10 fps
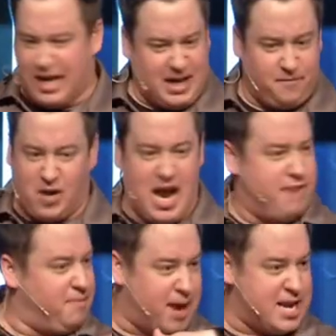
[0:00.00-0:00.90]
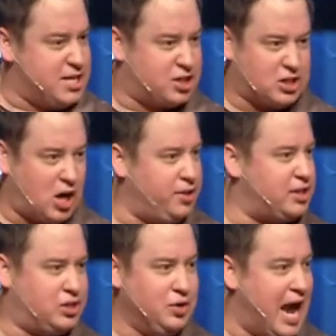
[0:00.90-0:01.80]
Like in front of everybody, just calling this
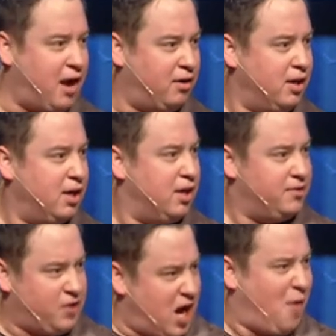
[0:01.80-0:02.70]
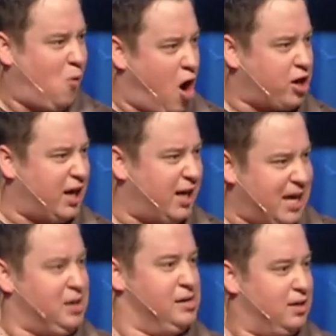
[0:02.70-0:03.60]
dude out for not walking. Like,